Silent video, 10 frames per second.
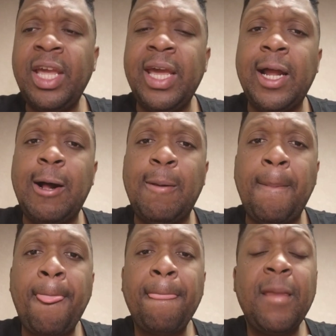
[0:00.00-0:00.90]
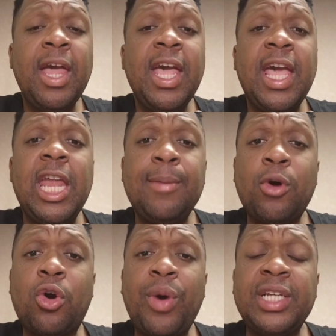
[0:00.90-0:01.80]
And any
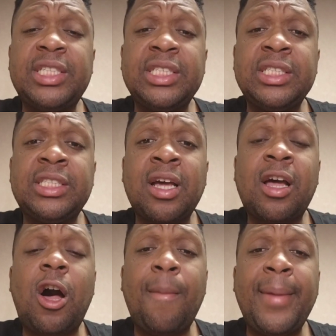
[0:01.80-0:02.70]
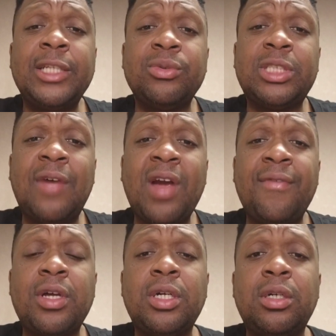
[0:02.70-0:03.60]
more questions, comments on South
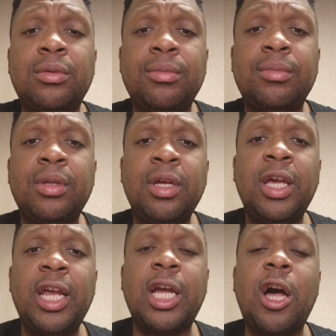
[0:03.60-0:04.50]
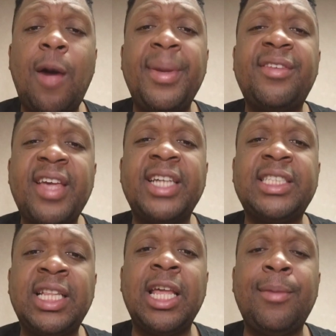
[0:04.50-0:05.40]
Africa in the comment section?